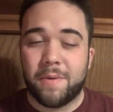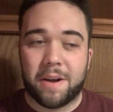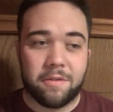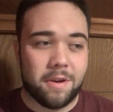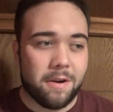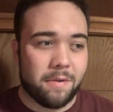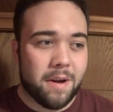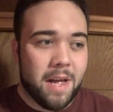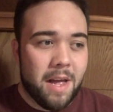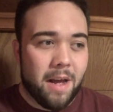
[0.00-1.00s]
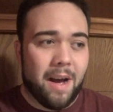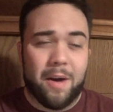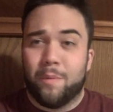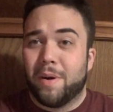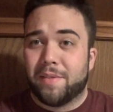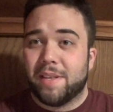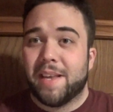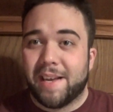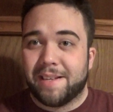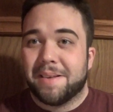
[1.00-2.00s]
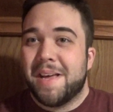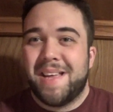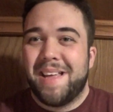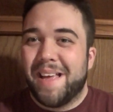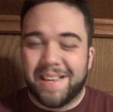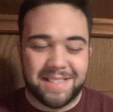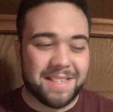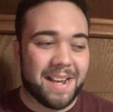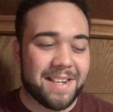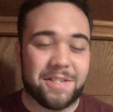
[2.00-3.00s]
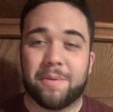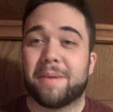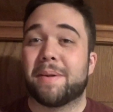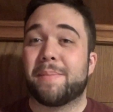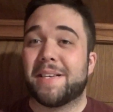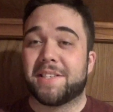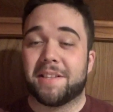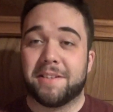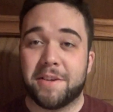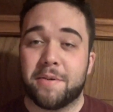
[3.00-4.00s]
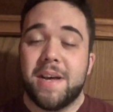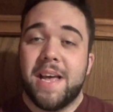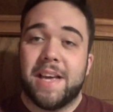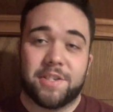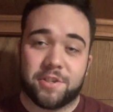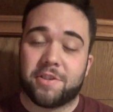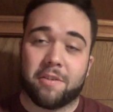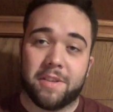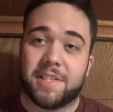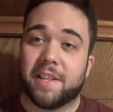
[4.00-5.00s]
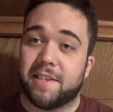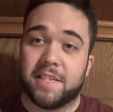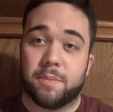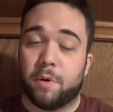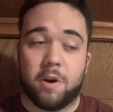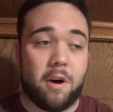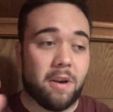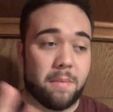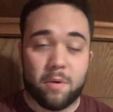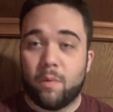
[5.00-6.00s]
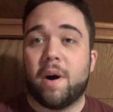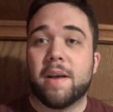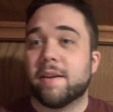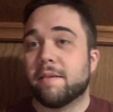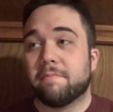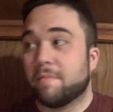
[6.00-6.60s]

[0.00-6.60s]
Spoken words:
I don't know what the date is today, so what I'm going to basically do is just start listing these as book haul number 1.